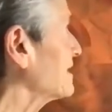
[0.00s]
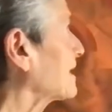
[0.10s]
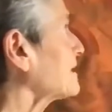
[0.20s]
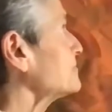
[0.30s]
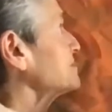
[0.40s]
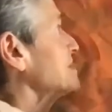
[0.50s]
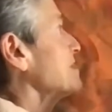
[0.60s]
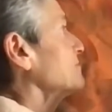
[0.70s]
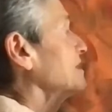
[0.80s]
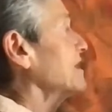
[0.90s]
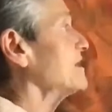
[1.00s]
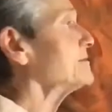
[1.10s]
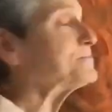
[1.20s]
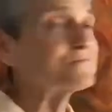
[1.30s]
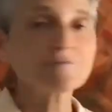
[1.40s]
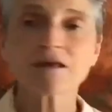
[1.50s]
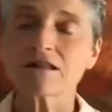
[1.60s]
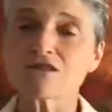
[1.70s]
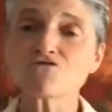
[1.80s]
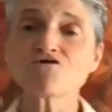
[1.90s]
eclipse happening here,
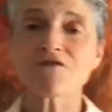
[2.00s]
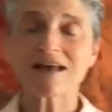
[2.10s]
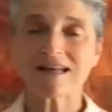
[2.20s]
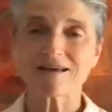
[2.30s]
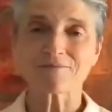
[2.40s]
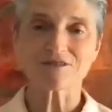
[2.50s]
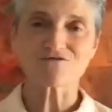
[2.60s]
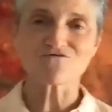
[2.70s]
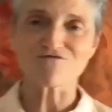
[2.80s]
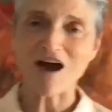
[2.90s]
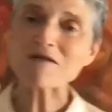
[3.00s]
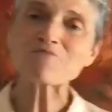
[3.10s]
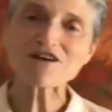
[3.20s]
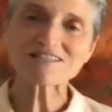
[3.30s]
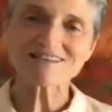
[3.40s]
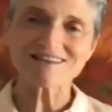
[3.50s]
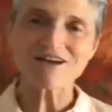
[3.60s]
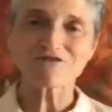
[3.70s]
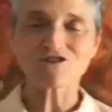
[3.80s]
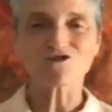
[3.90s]
lunar eclipse vibrating
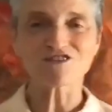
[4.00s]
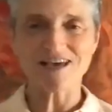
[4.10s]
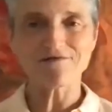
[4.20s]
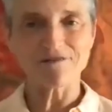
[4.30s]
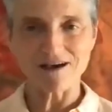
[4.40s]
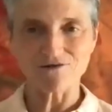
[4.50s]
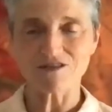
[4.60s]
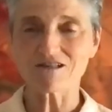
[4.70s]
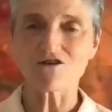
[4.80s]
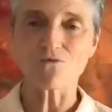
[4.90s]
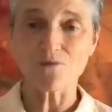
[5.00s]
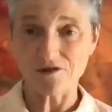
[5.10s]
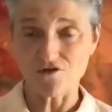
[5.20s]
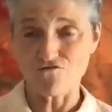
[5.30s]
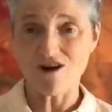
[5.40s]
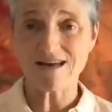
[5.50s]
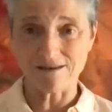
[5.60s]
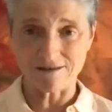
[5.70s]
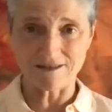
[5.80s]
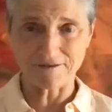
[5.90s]
there in your 10th house along with
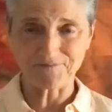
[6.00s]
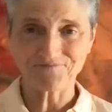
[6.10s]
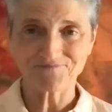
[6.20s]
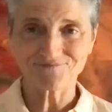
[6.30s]
Uranus.